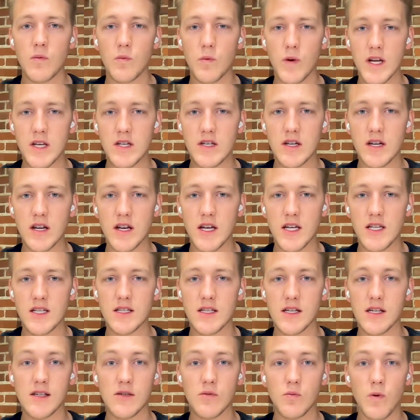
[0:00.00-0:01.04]
which
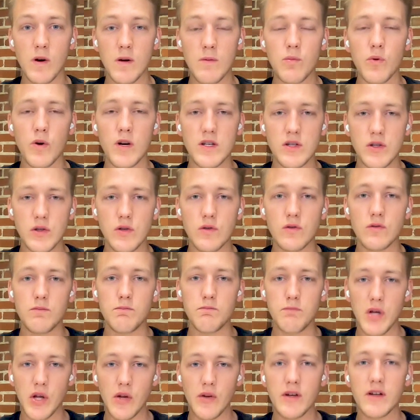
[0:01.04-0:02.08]
is this one point
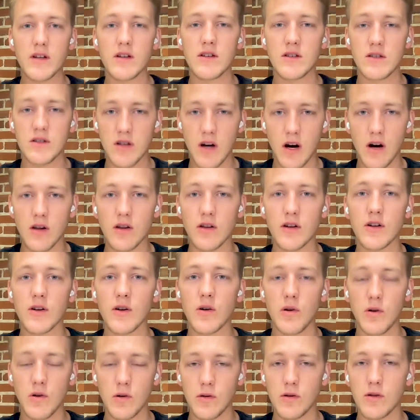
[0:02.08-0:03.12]
two billion
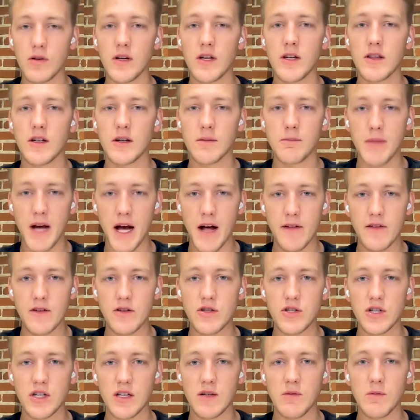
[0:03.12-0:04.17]
dollars hole in their
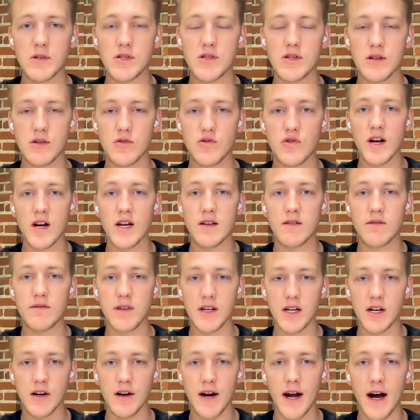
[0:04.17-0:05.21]
balance sheet, they're trying to
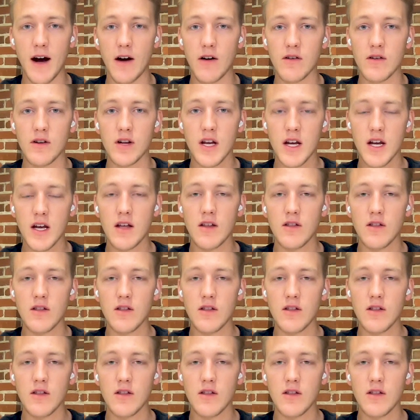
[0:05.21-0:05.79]
figure out.